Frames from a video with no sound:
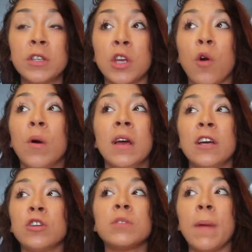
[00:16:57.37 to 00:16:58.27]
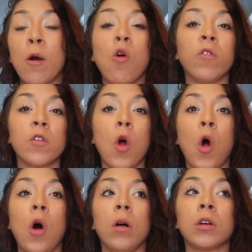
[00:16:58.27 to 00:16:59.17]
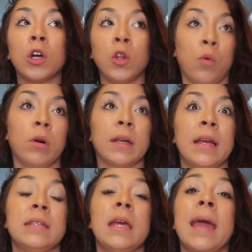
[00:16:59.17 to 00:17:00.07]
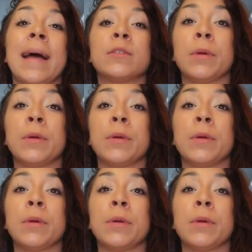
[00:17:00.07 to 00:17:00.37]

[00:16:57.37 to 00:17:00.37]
So just my overall caloric intake has